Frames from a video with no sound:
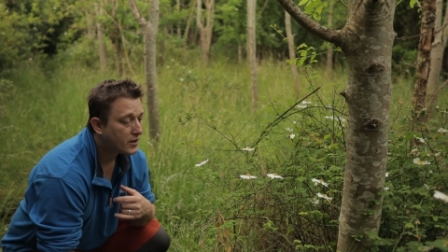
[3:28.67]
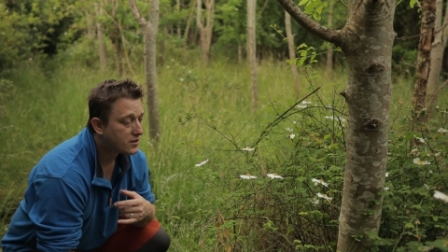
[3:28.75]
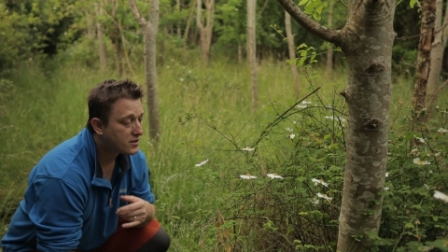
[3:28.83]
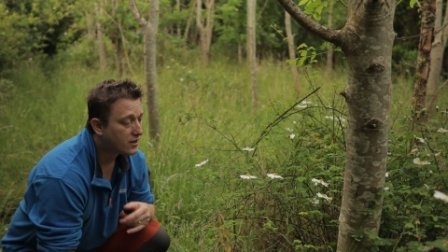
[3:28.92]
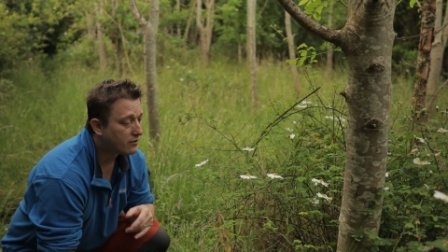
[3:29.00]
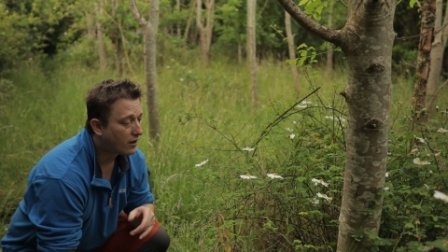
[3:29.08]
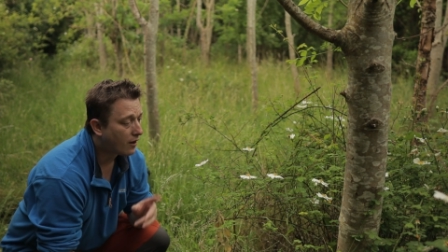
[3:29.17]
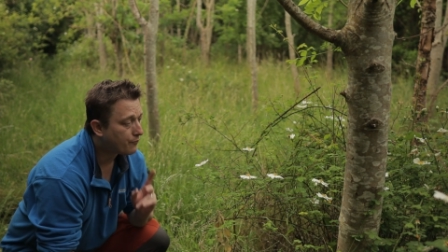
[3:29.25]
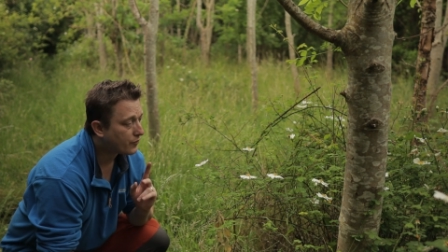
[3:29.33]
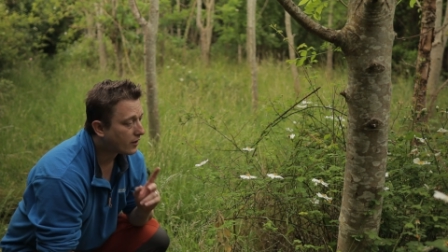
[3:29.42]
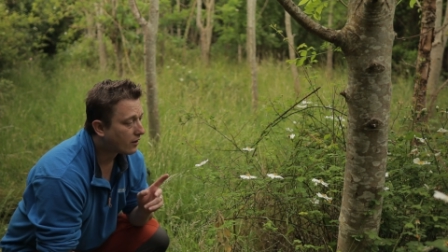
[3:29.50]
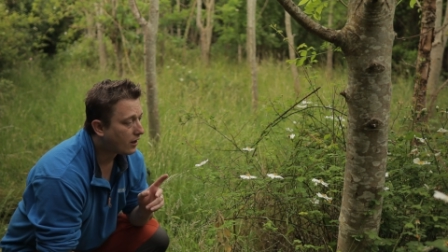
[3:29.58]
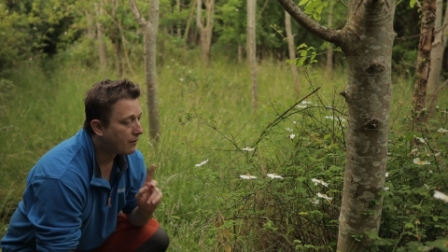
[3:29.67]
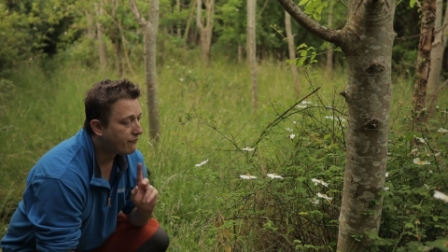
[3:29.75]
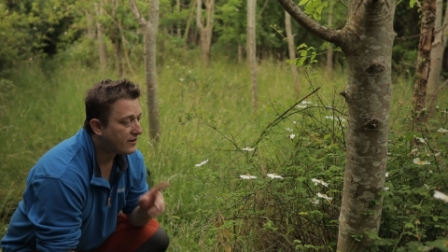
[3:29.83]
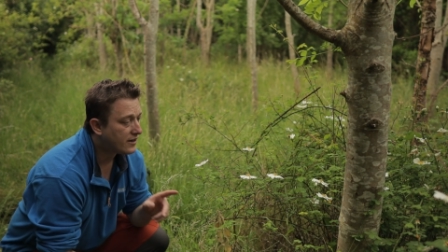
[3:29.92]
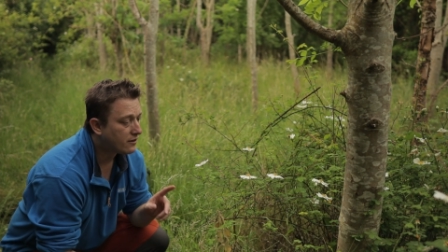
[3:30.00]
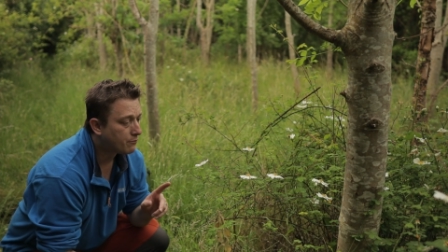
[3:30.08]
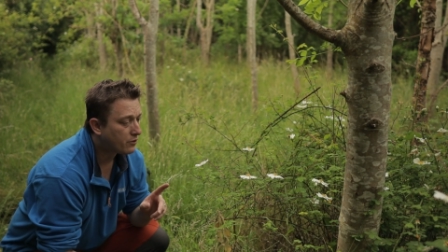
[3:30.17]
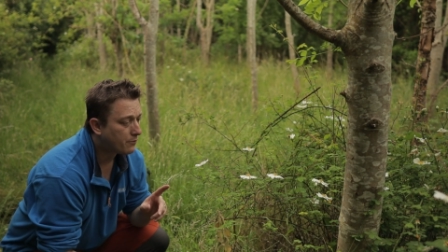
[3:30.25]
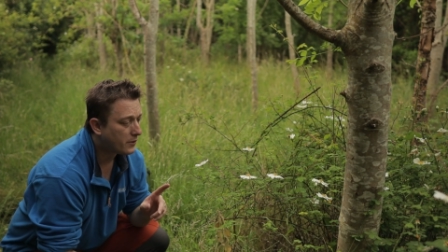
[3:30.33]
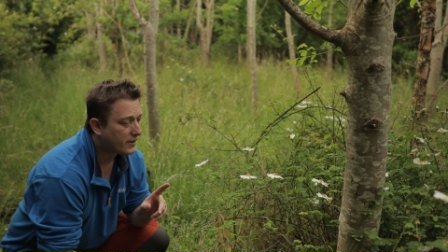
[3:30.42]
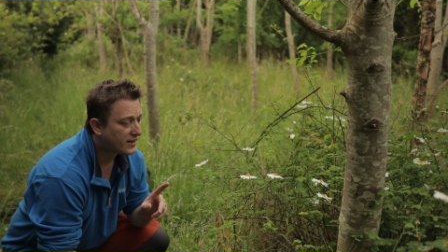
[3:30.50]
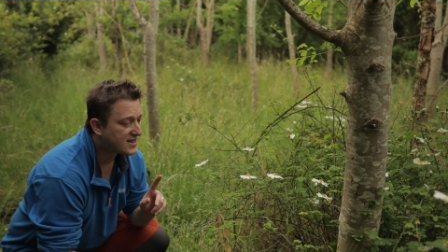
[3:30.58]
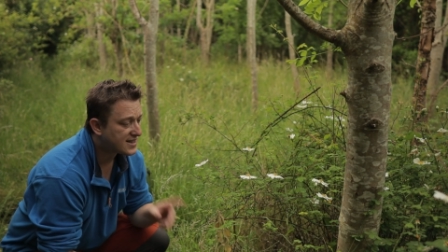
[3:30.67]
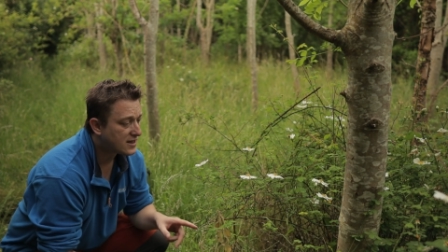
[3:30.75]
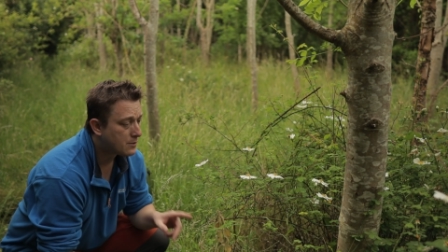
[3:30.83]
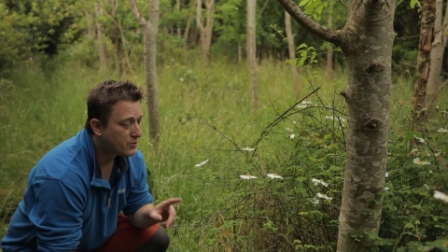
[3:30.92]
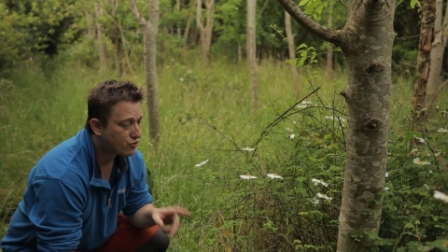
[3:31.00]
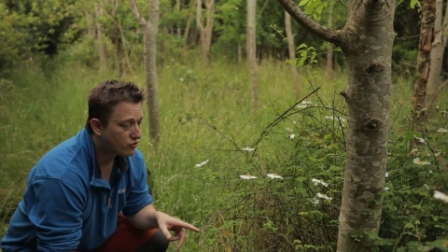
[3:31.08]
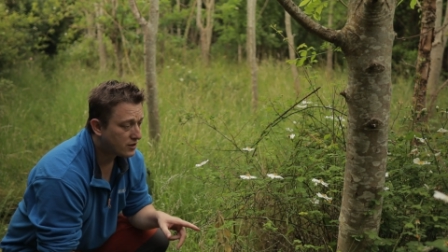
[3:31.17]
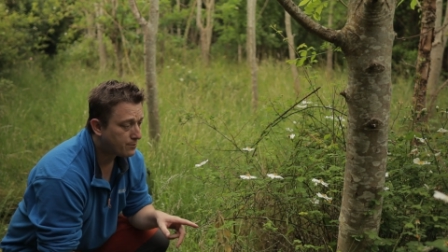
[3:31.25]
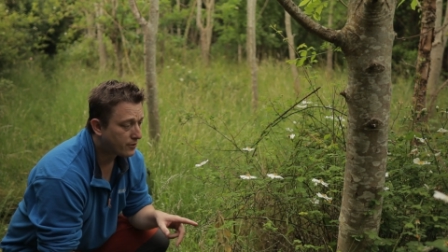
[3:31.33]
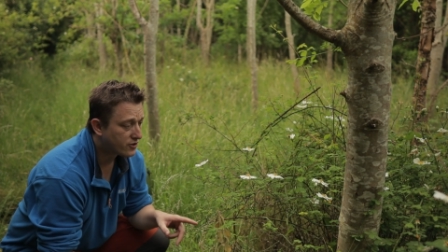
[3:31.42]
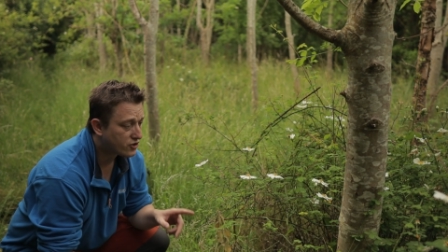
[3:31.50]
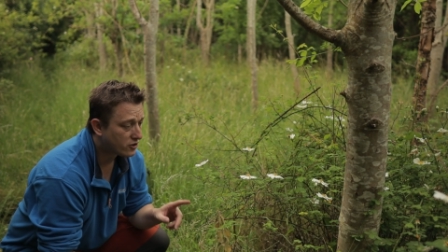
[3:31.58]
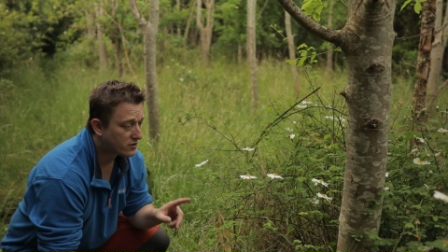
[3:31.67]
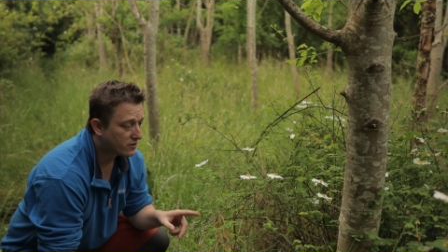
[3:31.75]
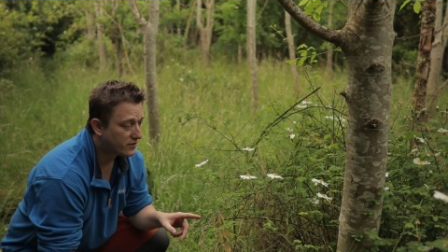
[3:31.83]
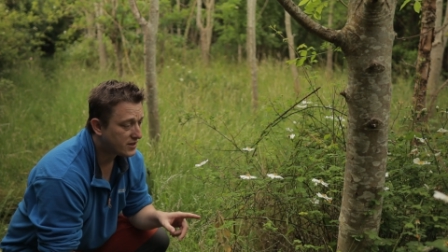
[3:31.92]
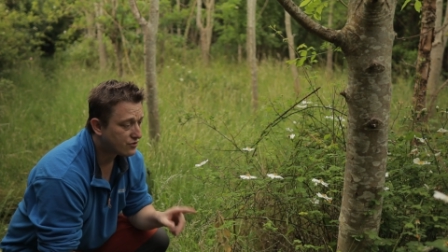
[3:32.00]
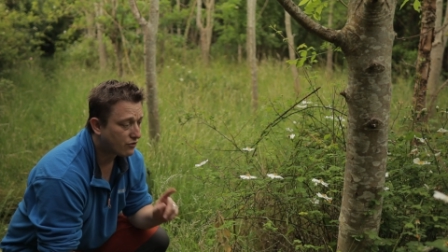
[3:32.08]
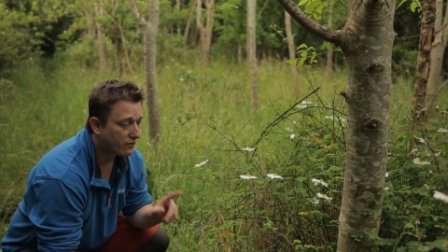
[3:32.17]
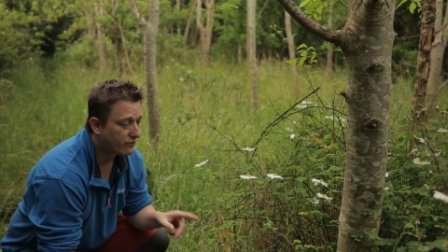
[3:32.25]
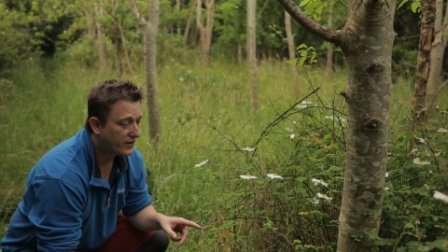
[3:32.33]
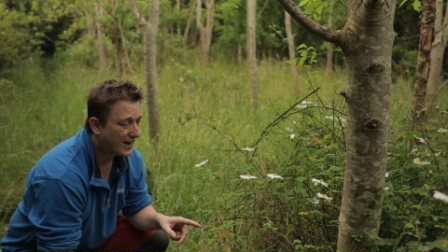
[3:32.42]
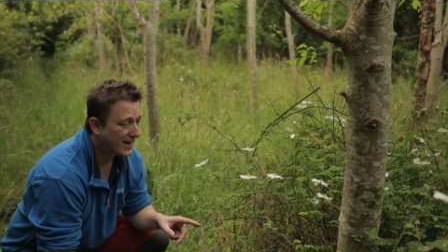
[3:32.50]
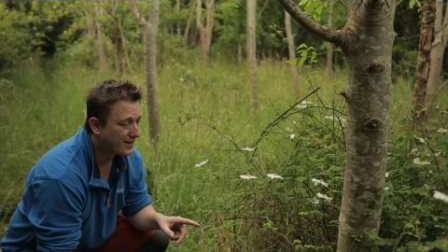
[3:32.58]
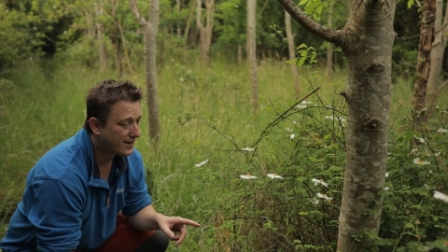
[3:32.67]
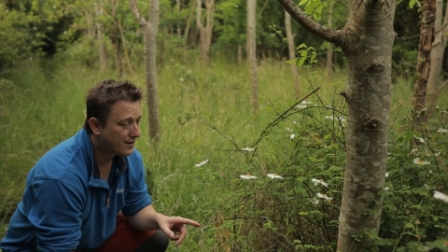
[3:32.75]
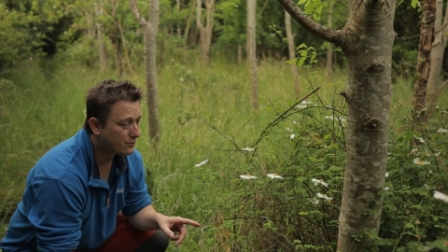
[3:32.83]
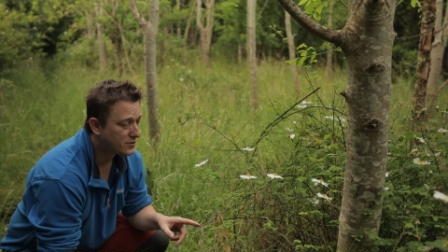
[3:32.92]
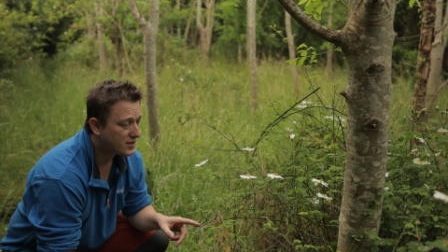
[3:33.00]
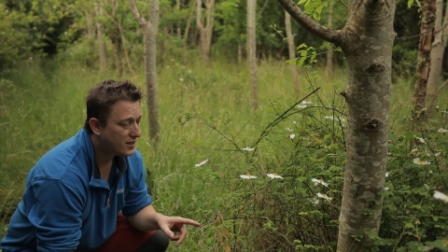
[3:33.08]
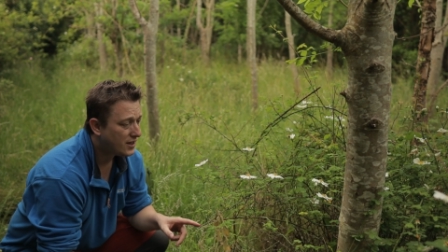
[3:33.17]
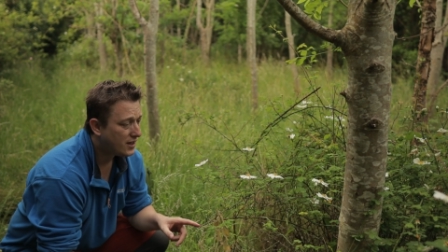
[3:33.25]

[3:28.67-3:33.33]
So I think I'm probably going to set up a tripod shot on this rather than handheld,